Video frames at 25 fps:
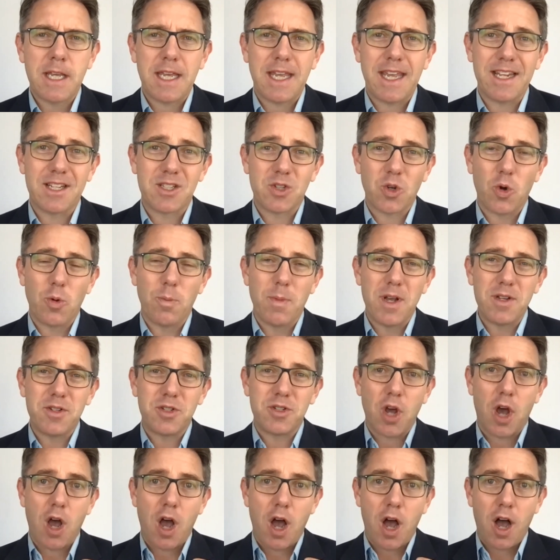it's
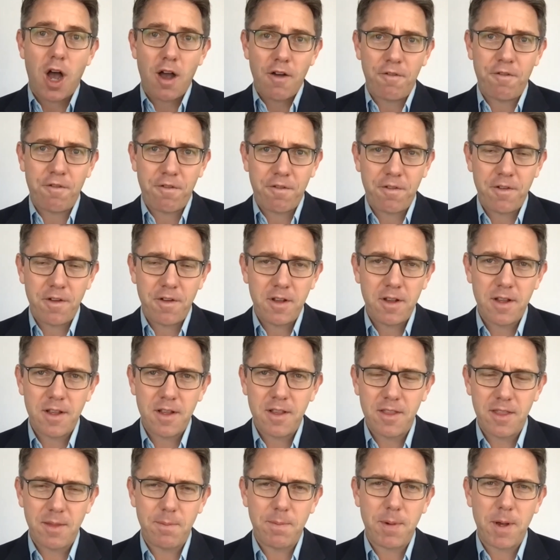almost half
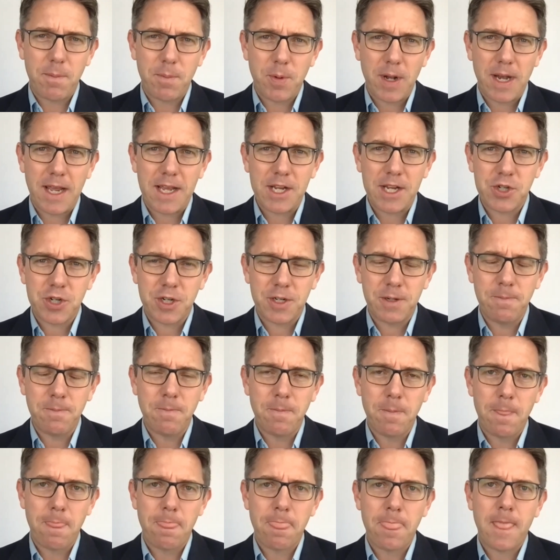the
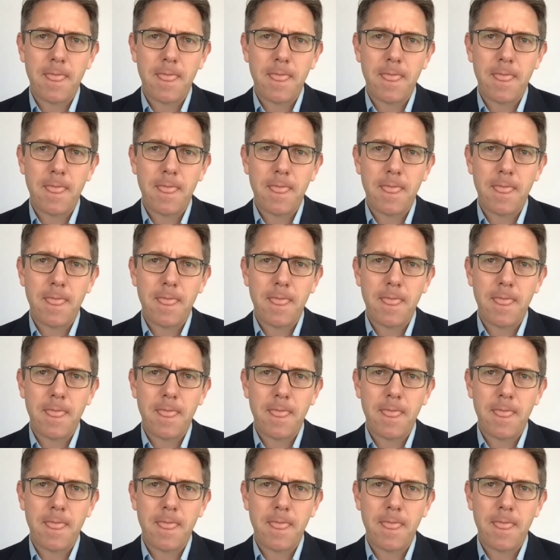population,